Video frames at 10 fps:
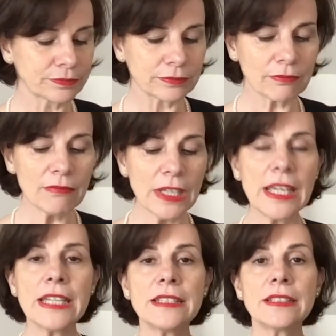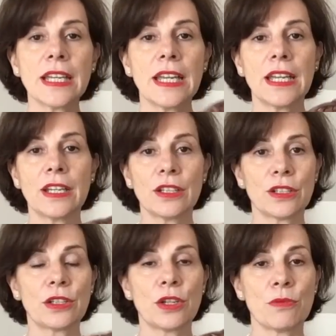And a
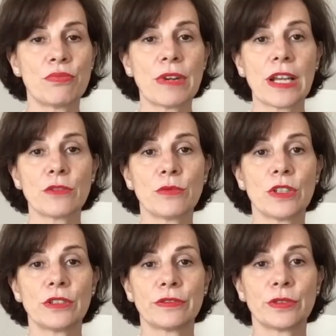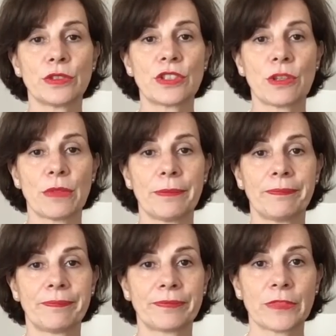brown one for the summer,
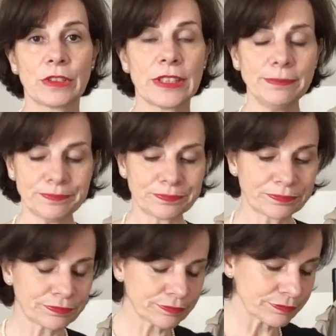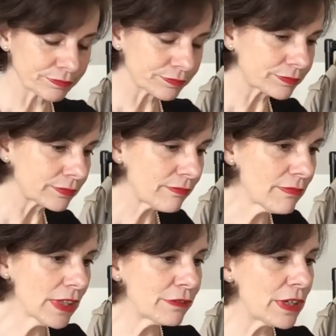okay? Very
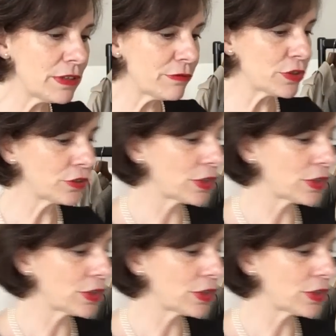versatile to